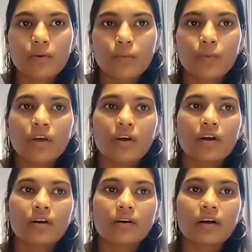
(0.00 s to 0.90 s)
we
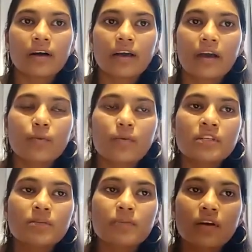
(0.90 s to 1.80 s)
uh, again we
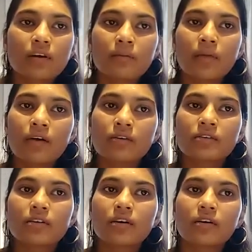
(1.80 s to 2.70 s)
speak about
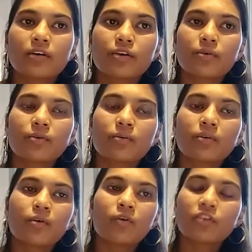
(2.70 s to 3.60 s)
uh, you know
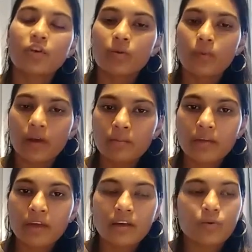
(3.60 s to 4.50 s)
overall
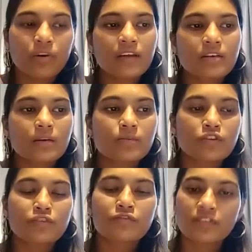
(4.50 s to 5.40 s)
well-being only in terms
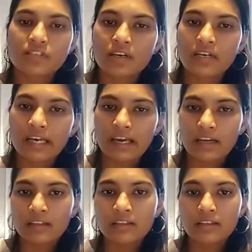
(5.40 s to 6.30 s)
of physical
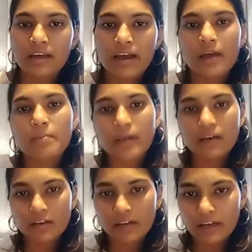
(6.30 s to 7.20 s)
health and
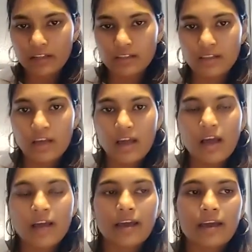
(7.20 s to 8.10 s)
mental health
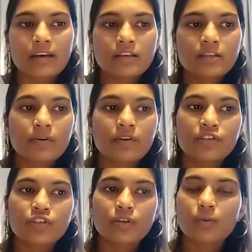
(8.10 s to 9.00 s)
again
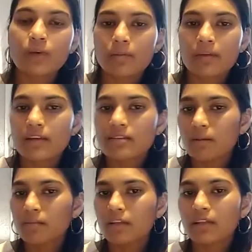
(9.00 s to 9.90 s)
spiritual well-being is
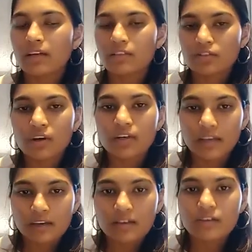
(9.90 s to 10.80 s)
something that is not
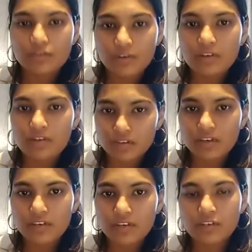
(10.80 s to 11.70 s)
taken into
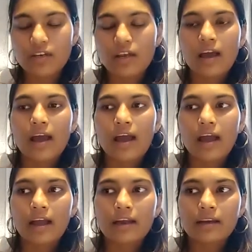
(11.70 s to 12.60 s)
consideration
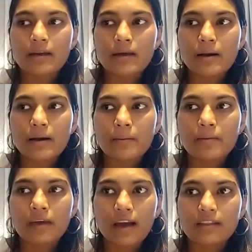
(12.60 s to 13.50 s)
and uh,
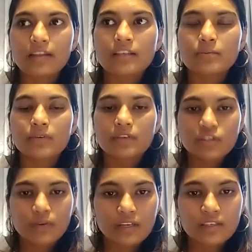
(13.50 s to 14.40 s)
yeah i think
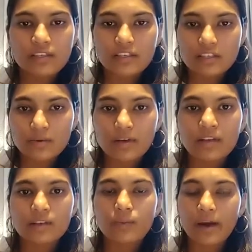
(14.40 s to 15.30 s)
spirituality as
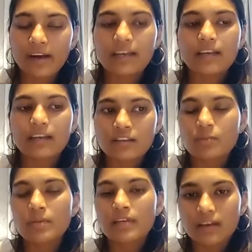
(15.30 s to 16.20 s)
well widely needs
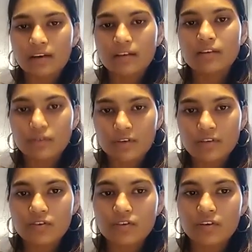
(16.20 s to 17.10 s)
to be taken into
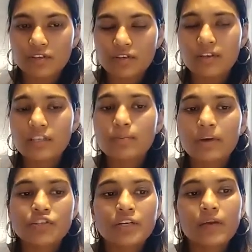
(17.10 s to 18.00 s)
consideration
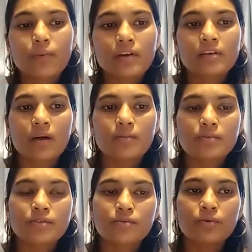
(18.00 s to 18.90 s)
especially when it
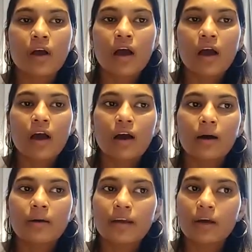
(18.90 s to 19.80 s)
comes to
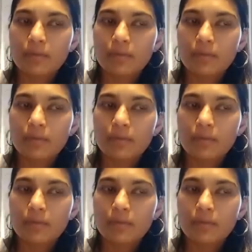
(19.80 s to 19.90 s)
uh, young